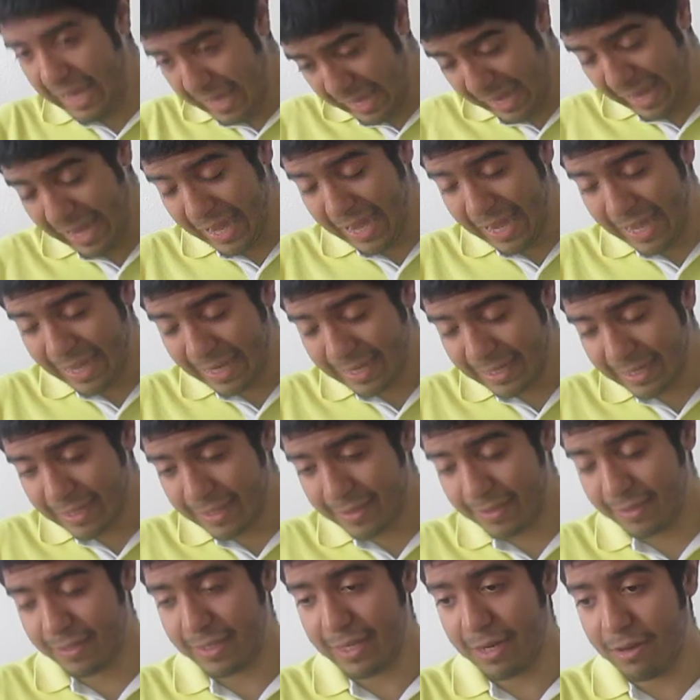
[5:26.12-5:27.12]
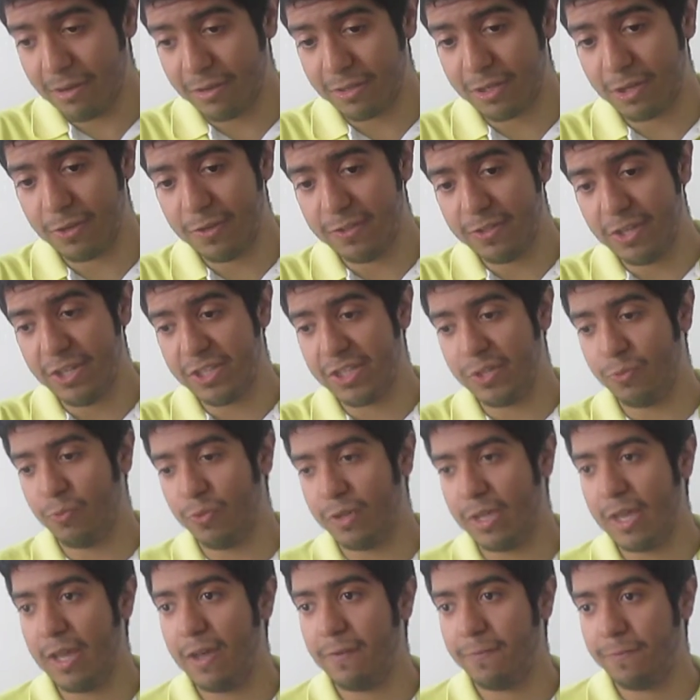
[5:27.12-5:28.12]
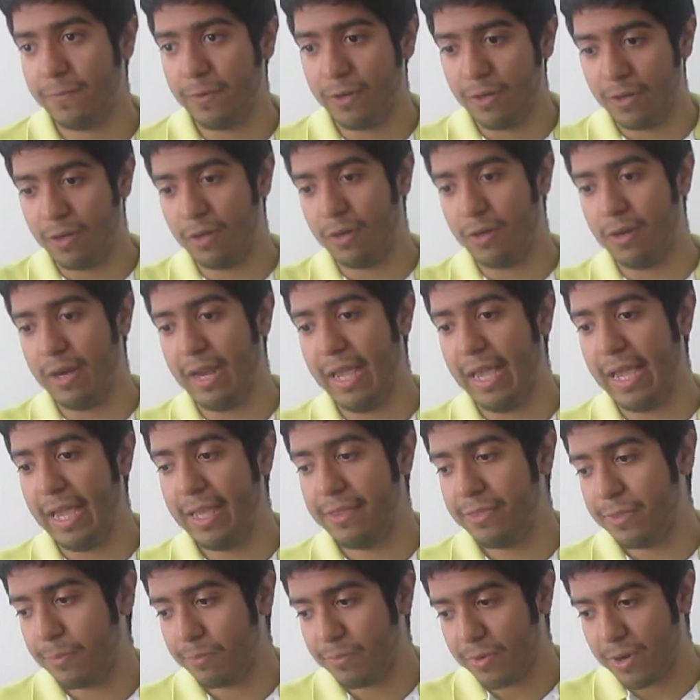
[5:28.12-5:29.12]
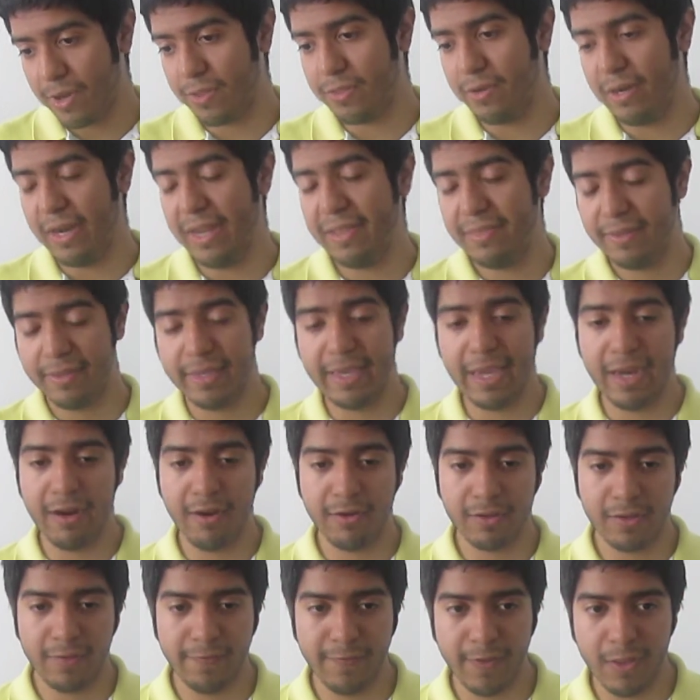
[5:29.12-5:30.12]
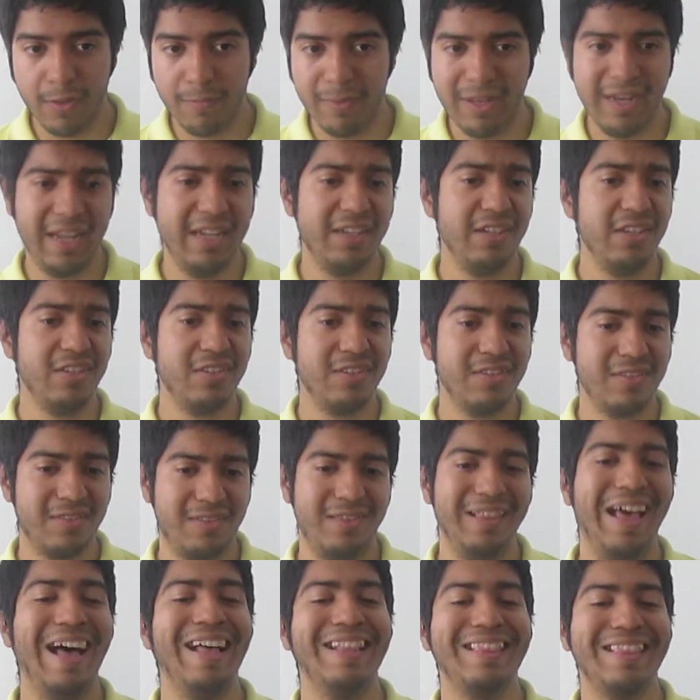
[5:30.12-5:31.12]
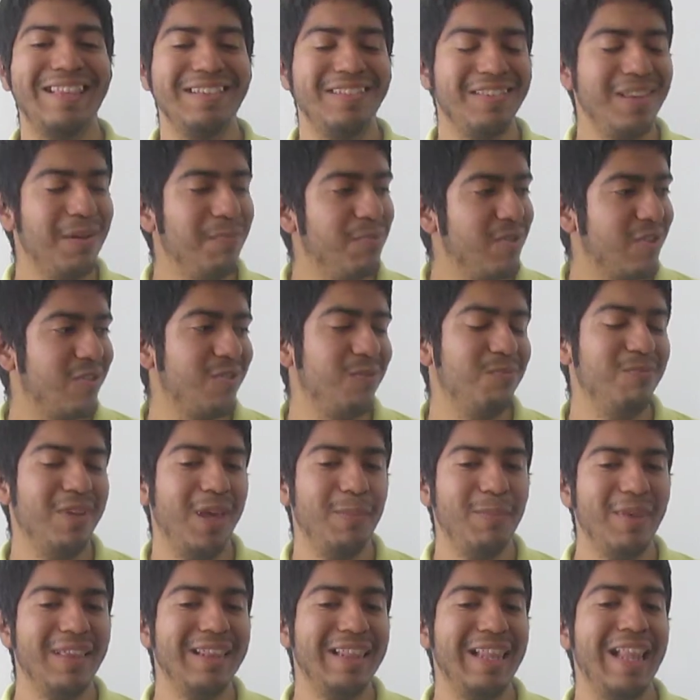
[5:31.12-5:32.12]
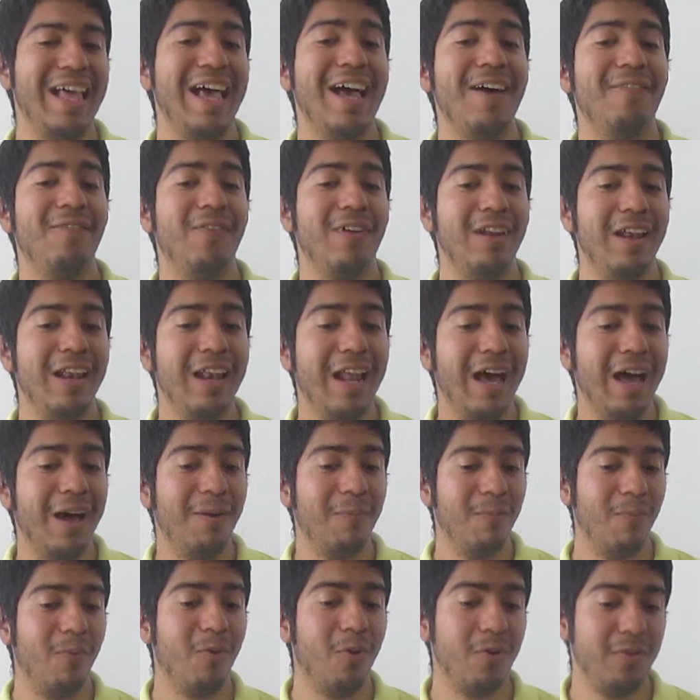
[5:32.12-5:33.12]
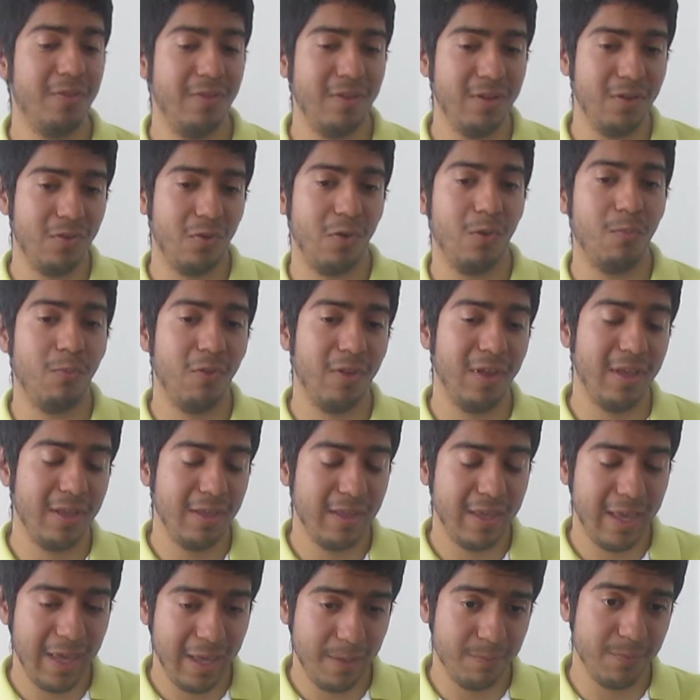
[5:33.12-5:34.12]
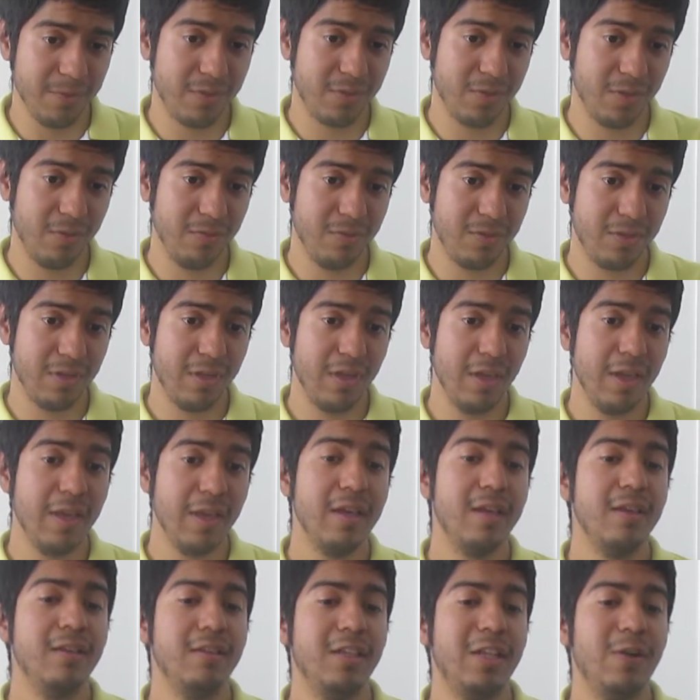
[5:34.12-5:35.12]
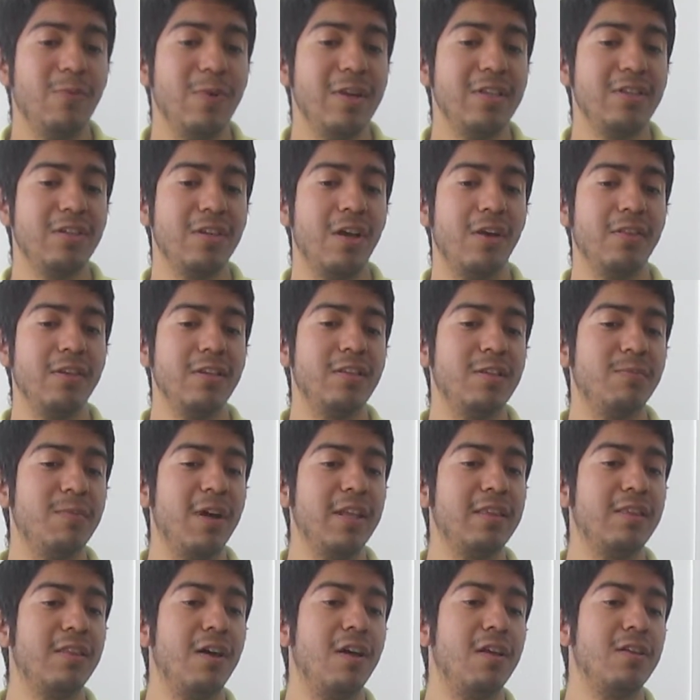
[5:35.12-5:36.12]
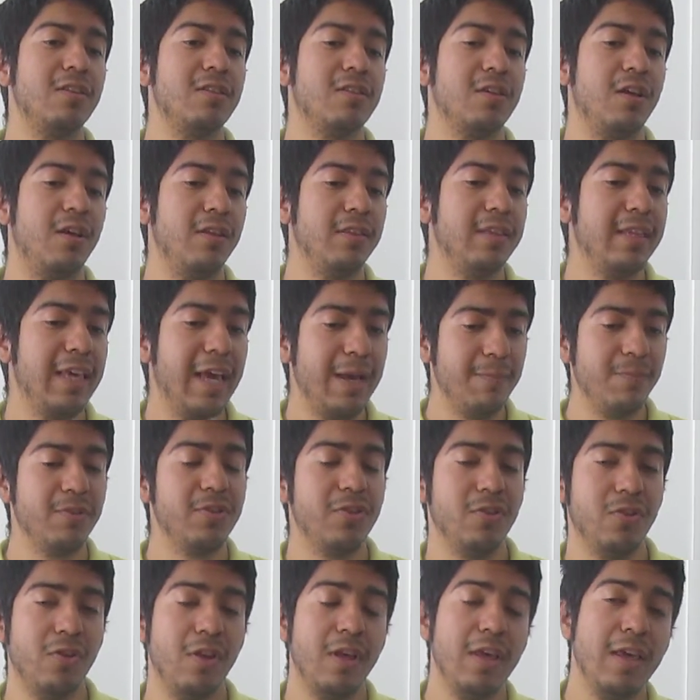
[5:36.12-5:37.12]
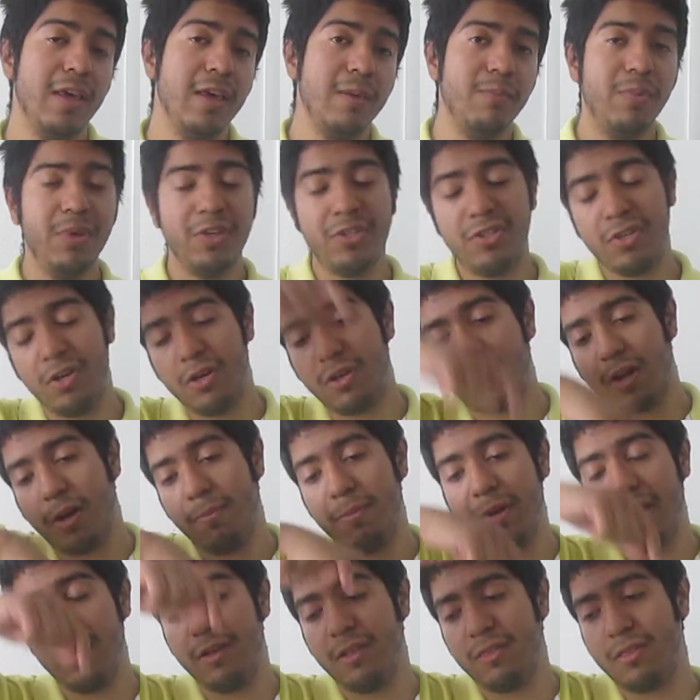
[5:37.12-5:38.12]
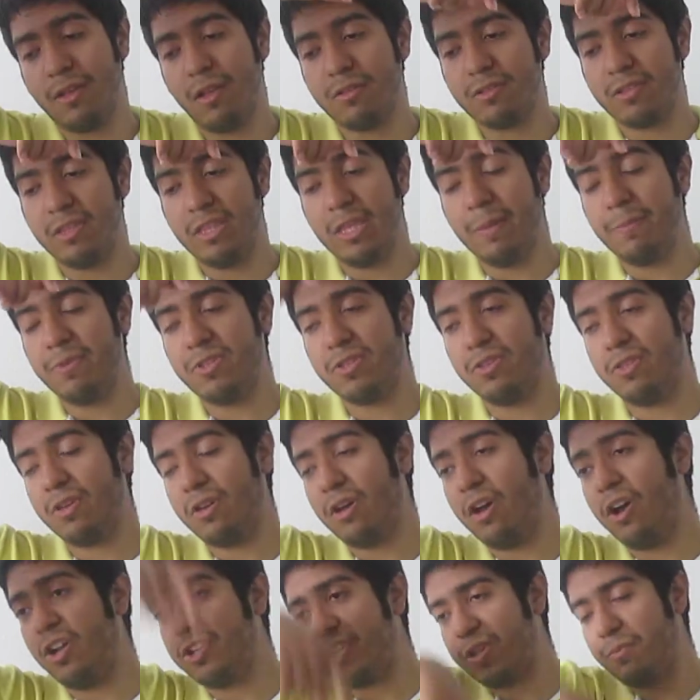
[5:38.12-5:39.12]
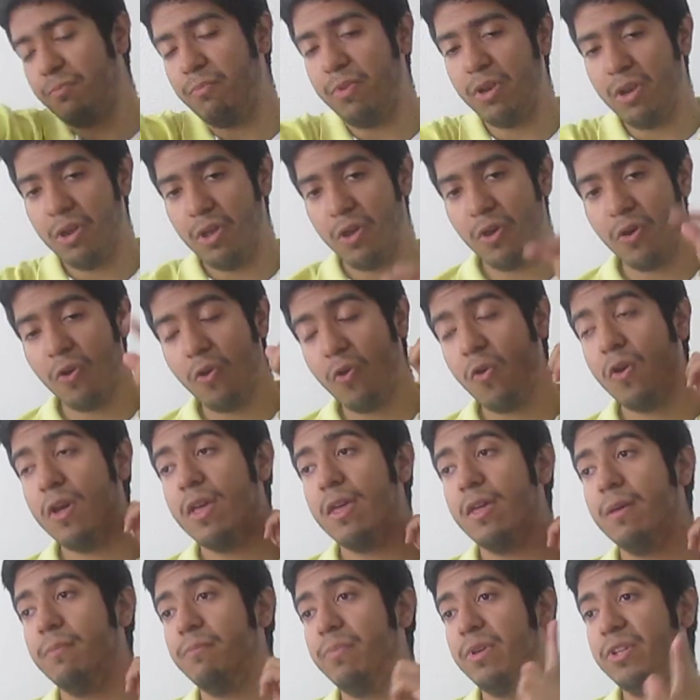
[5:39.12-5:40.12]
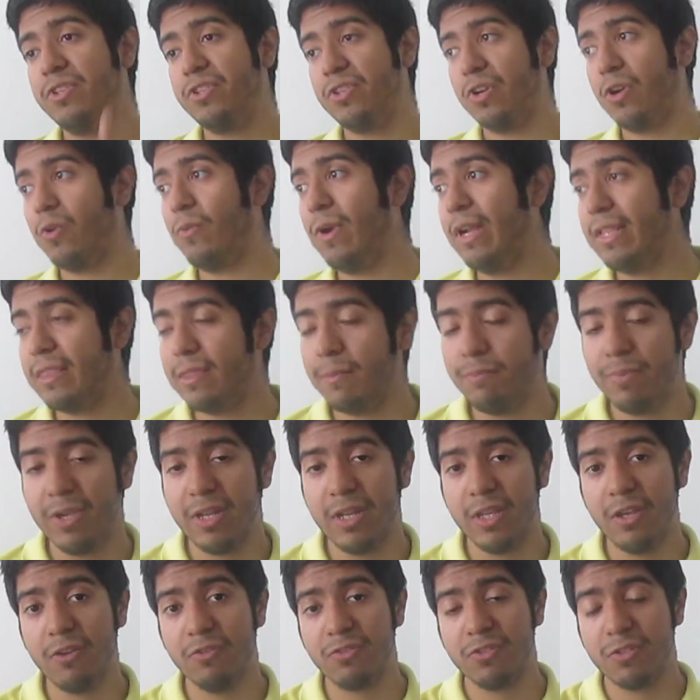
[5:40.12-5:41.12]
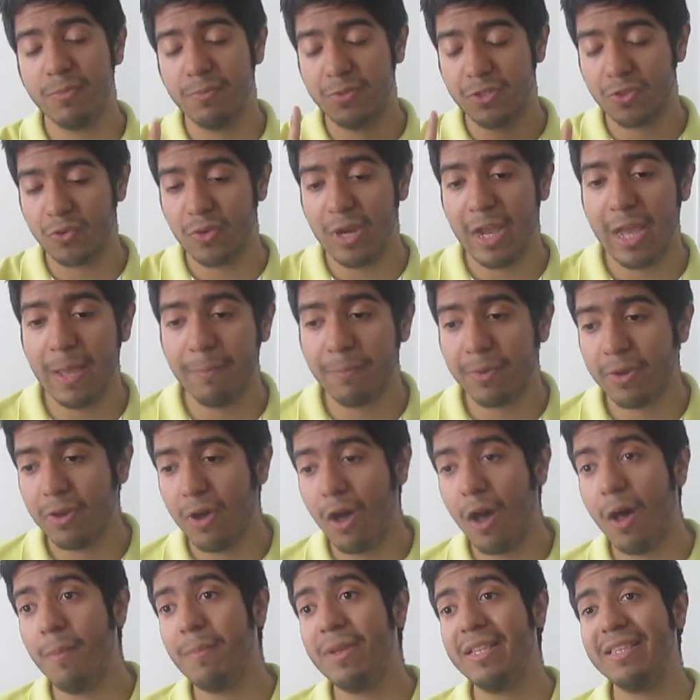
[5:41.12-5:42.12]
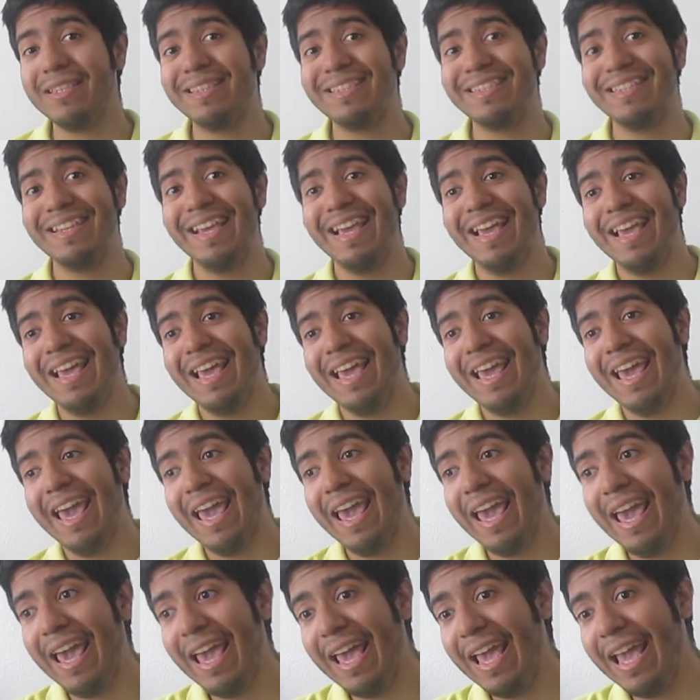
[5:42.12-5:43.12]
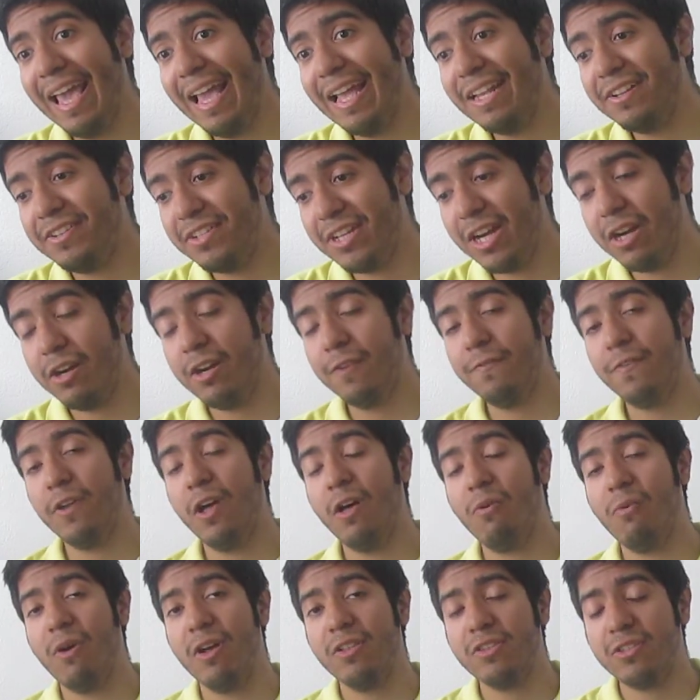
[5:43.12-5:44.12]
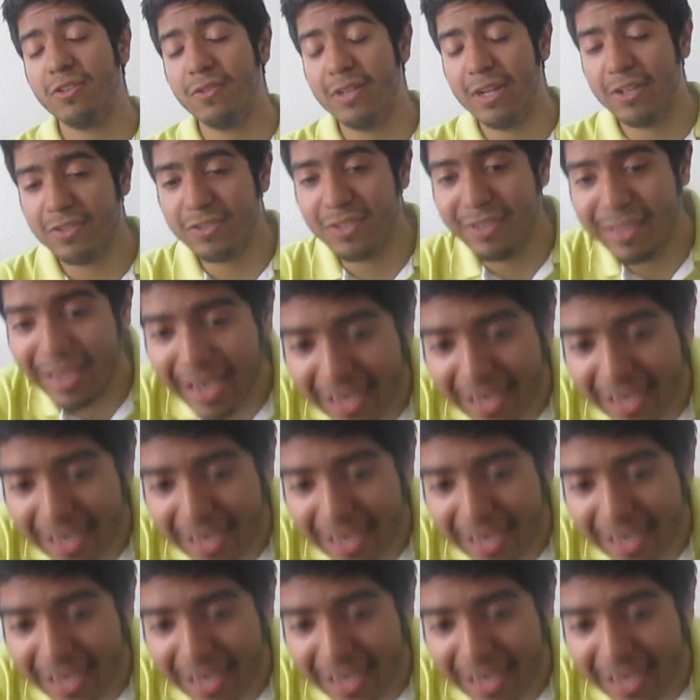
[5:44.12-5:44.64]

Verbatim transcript: and the characterization we got for her and the brother and the character development. I just thought this episode made me laugh a lot more than normal episodes. But anyways, y'all, these are my thoughts on the episode. Be sure to comment down your thoughts on the episode in the comments below. Be sure to rate the video, subscribe, comment, and share it if y'all want to. And I'll see you